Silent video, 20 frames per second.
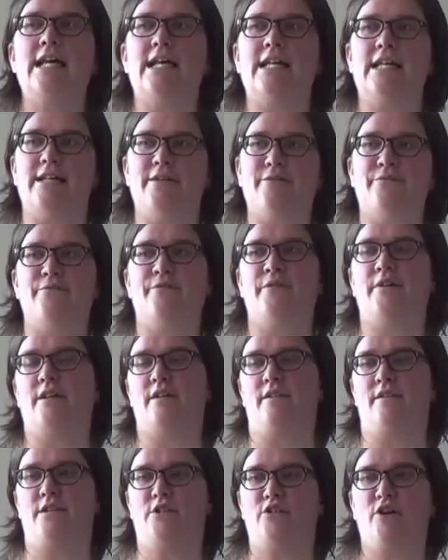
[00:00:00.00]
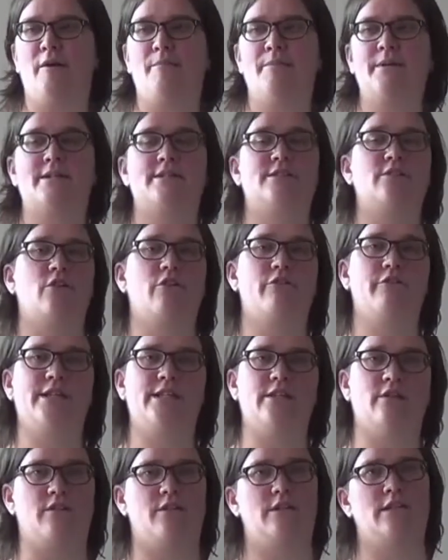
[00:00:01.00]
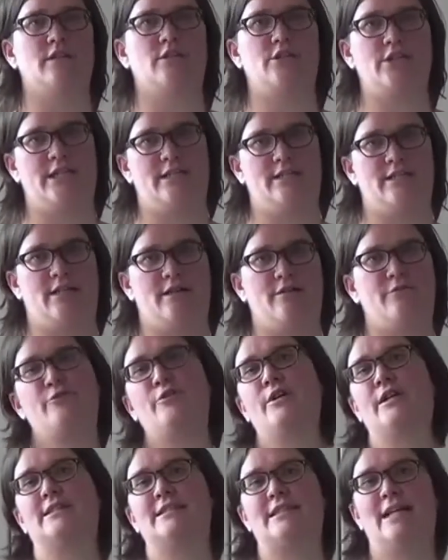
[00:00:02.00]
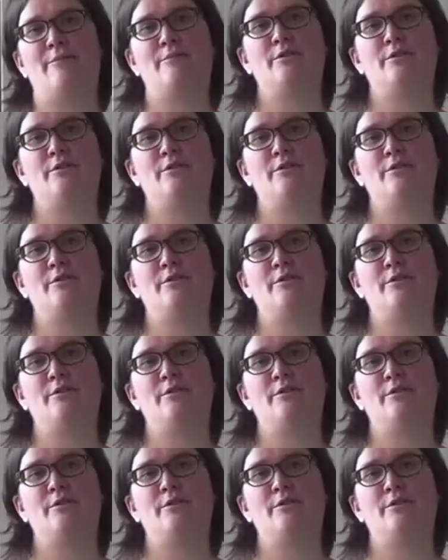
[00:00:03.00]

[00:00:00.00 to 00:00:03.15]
if the topic is already on the agenda. For example,